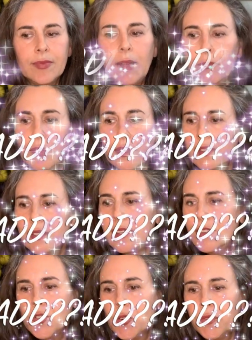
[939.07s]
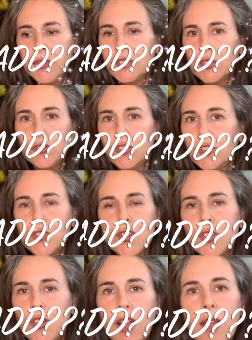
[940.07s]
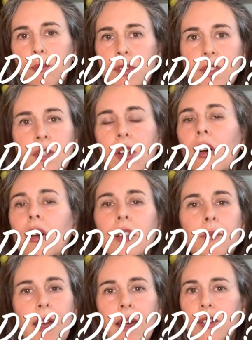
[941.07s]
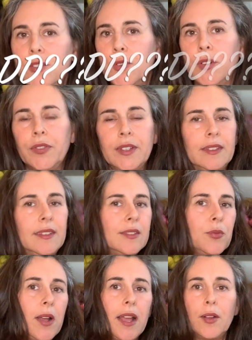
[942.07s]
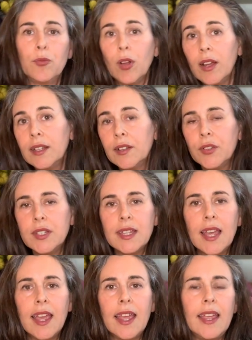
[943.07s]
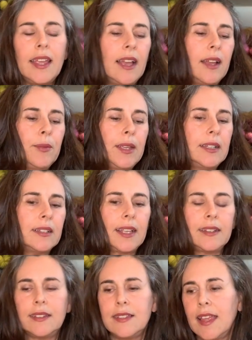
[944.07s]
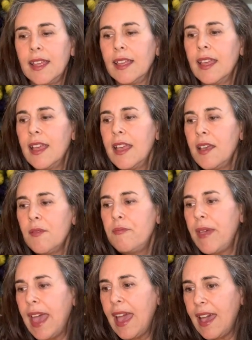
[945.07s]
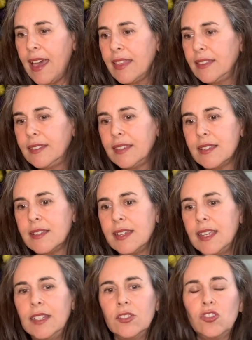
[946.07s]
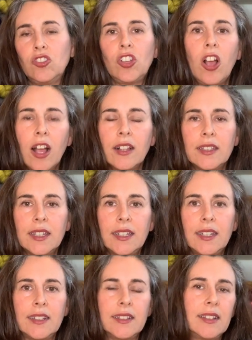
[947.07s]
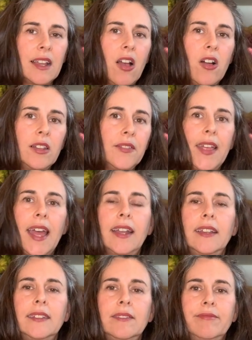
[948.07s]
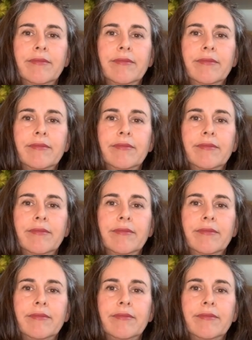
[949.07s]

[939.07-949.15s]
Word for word: um endorphins are just, I'm just all about endorphins. That's why I run every day. I mean, like to take baths and eat chocolate and all of that. It,